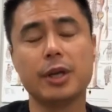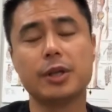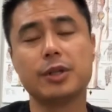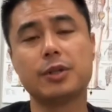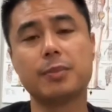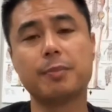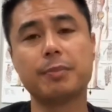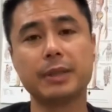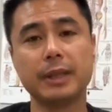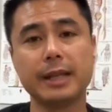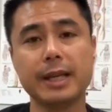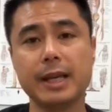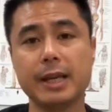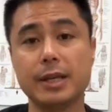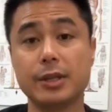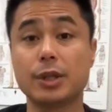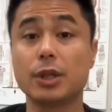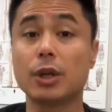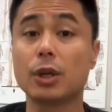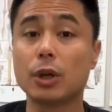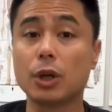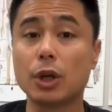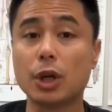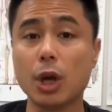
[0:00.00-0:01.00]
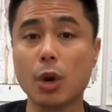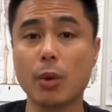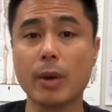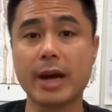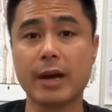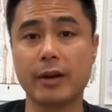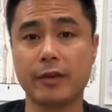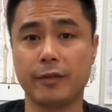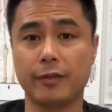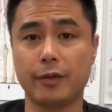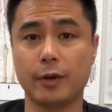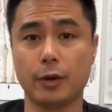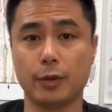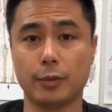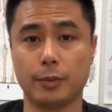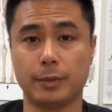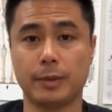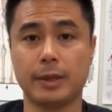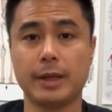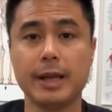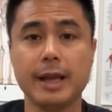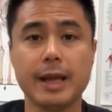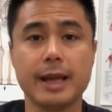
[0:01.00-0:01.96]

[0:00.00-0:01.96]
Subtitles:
to please go out and vote.